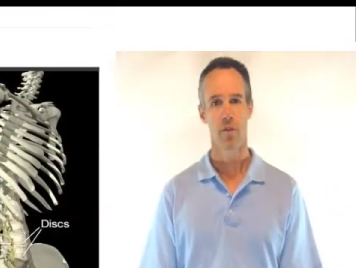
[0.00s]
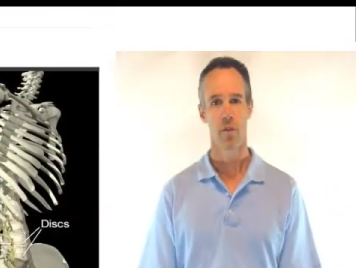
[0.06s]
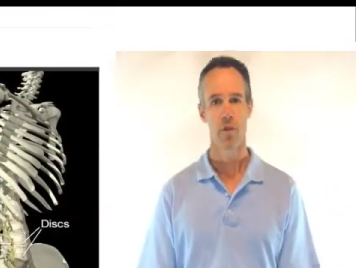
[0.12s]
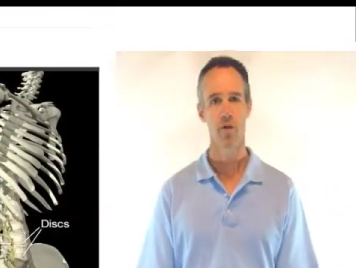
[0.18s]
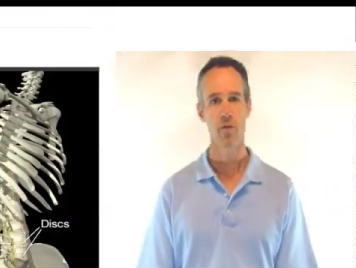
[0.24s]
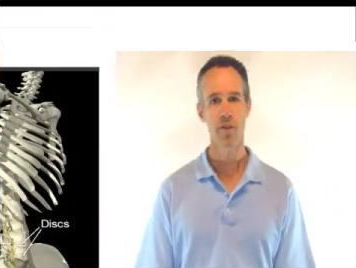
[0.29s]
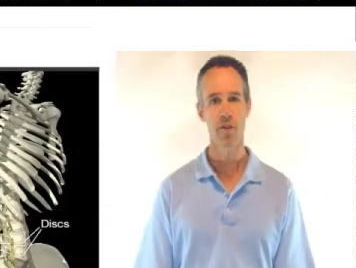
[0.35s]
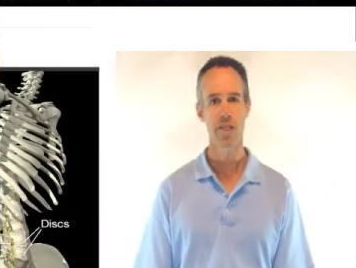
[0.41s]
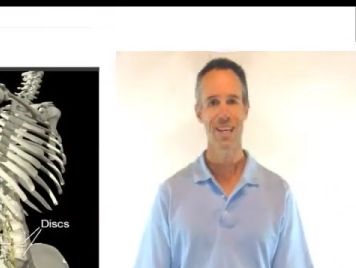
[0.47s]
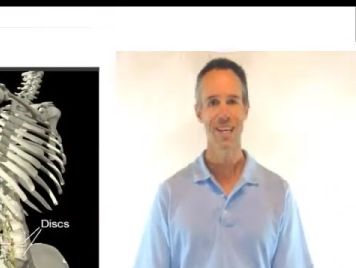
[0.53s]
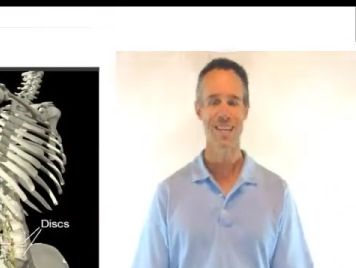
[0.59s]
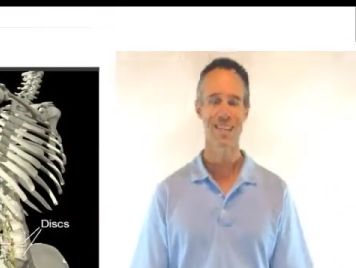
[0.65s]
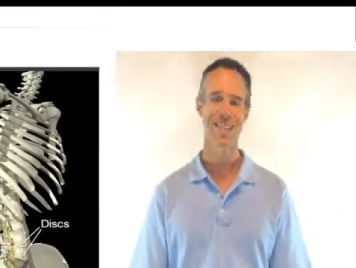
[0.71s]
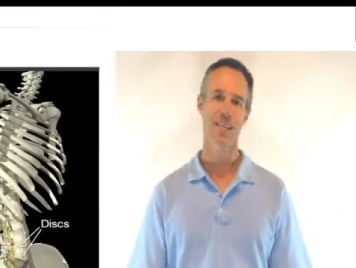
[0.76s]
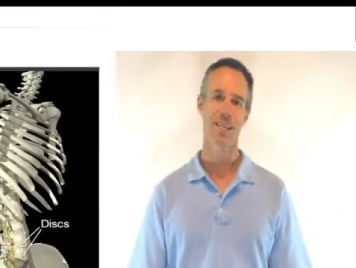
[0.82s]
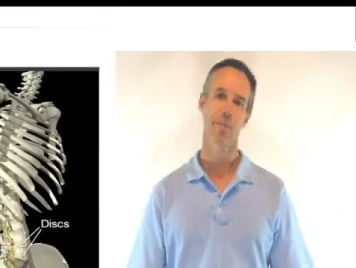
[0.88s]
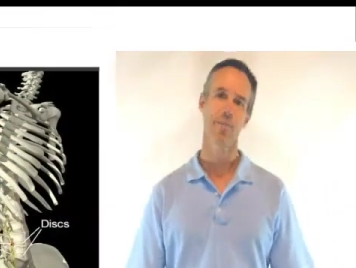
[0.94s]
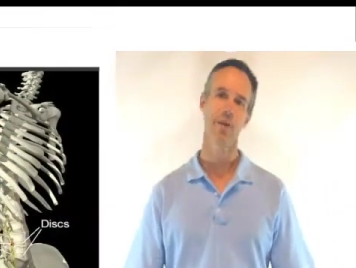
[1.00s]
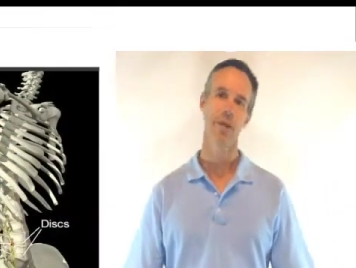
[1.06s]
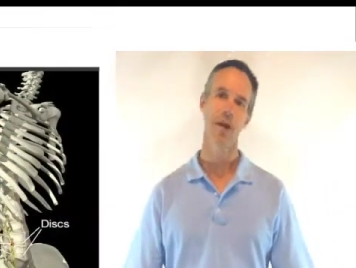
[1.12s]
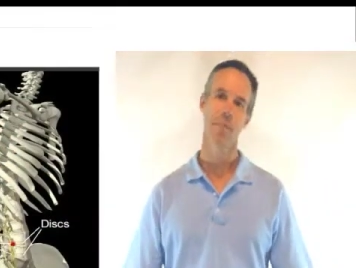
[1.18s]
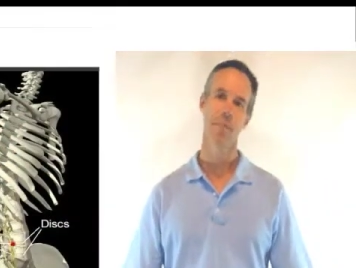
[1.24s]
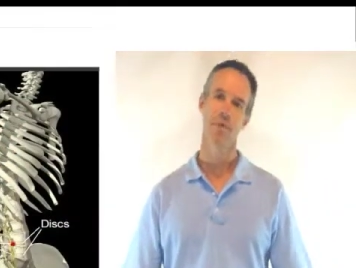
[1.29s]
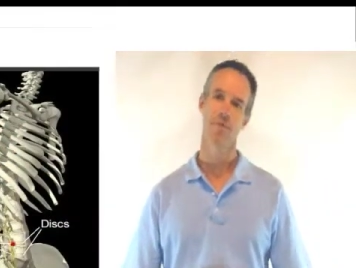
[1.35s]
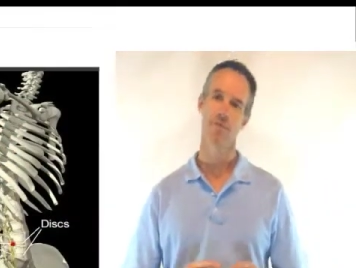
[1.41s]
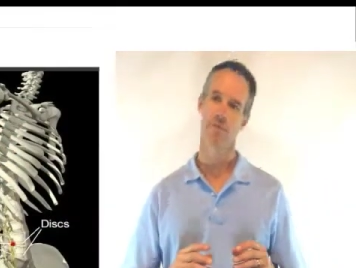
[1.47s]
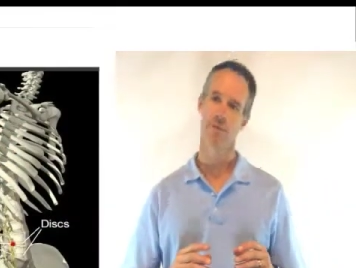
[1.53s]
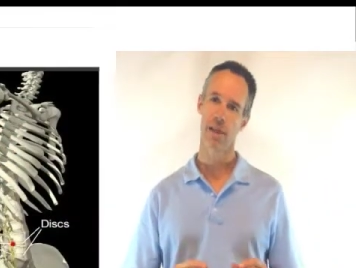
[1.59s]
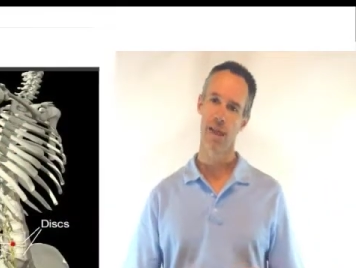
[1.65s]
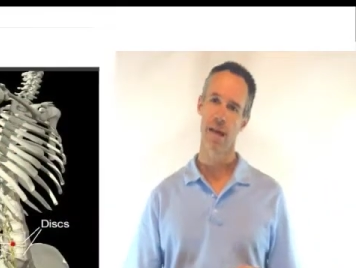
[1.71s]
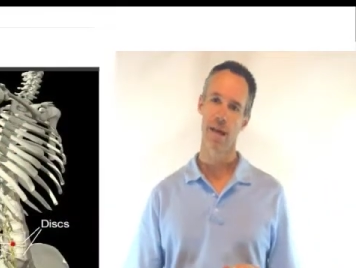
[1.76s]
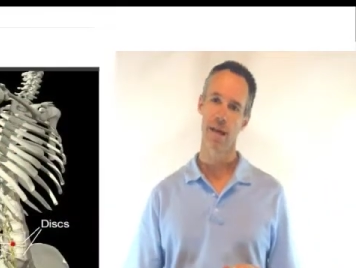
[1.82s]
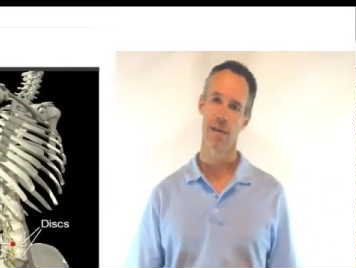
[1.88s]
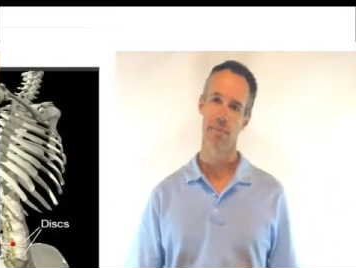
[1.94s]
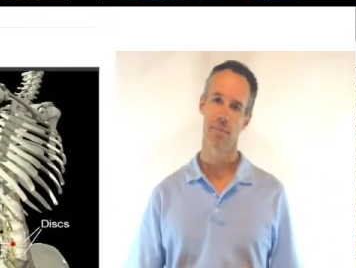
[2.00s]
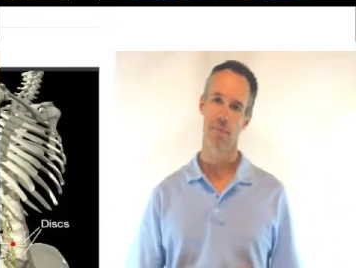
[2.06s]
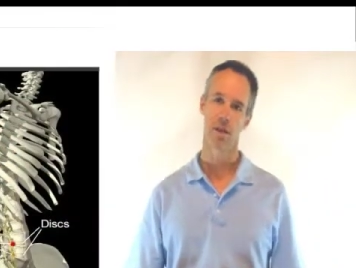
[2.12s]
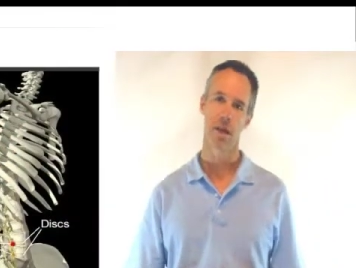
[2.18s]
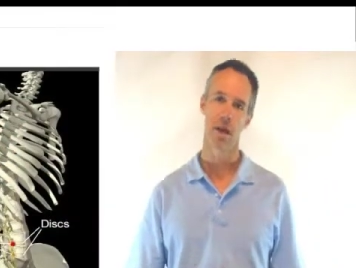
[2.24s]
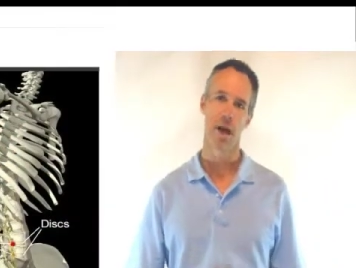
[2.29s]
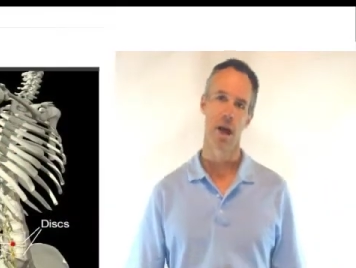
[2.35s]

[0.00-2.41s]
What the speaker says: Those discs can become inflamed